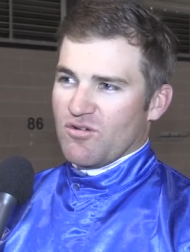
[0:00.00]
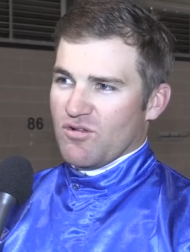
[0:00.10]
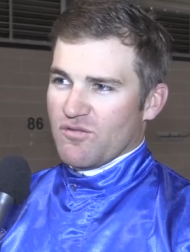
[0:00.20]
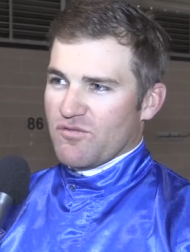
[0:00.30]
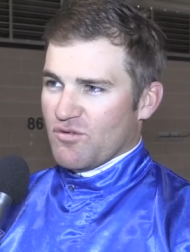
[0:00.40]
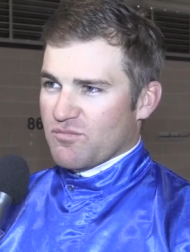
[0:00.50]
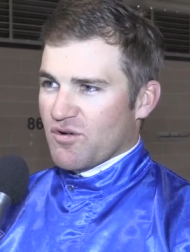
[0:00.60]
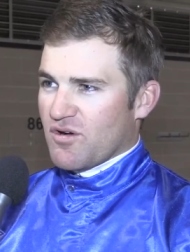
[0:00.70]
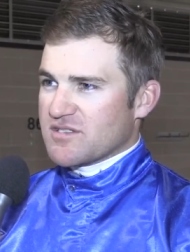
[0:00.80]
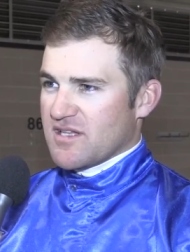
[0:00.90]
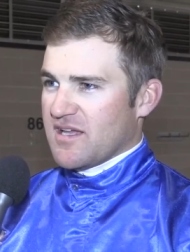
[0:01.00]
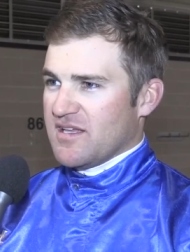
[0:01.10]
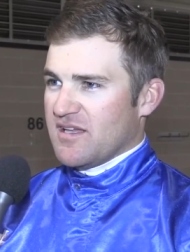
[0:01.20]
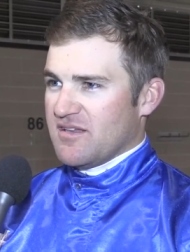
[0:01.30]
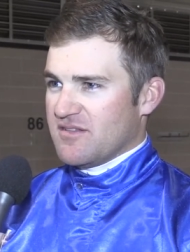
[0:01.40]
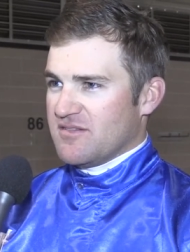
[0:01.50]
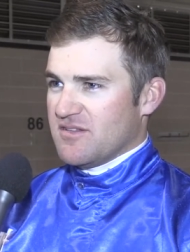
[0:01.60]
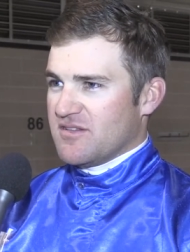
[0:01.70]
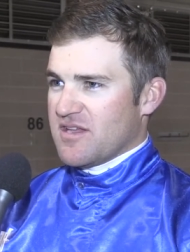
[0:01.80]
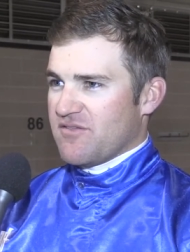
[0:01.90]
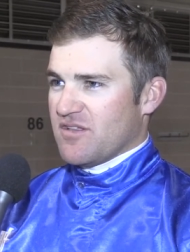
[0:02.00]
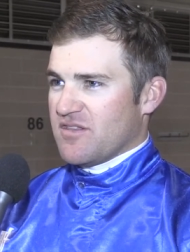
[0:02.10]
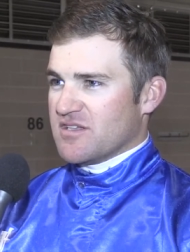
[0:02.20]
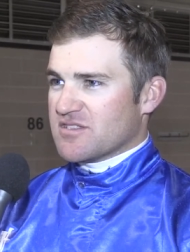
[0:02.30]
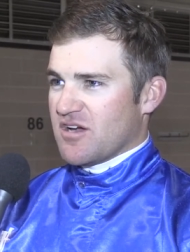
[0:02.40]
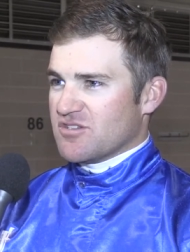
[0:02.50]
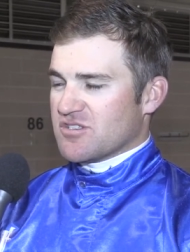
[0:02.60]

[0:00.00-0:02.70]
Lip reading: all the form prior to that, yeah, you definitely think so.